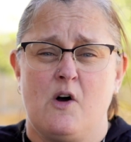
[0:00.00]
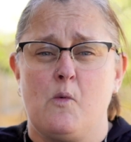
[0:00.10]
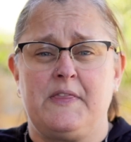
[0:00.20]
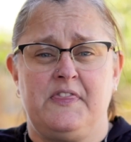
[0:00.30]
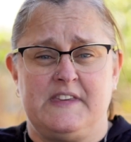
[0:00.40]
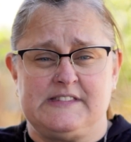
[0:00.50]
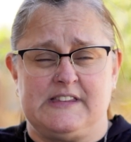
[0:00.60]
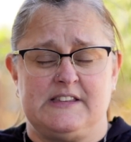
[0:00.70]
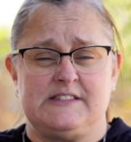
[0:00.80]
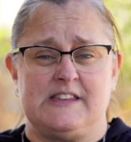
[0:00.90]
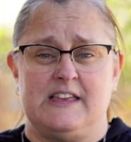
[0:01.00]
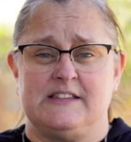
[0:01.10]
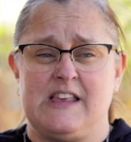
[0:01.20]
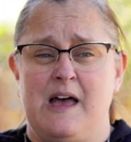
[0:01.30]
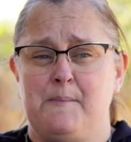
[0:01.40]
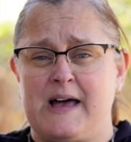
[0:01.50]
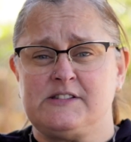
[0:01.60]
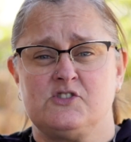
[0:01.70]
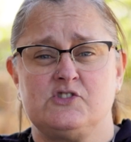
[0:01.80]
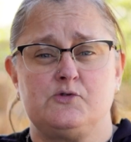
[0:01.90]
What this is, is
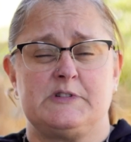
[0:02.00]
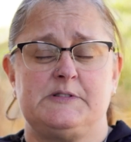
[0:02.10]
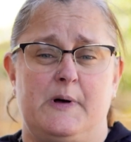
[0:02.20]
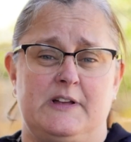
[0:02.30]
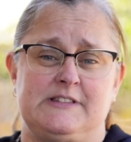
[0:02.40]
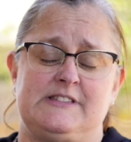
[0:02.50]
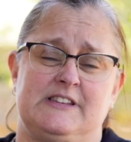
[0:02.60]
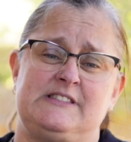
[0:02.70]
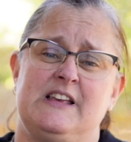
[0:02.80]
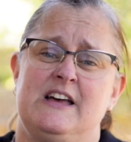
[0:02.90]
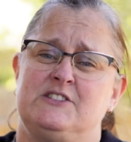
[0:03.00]
pastors' responses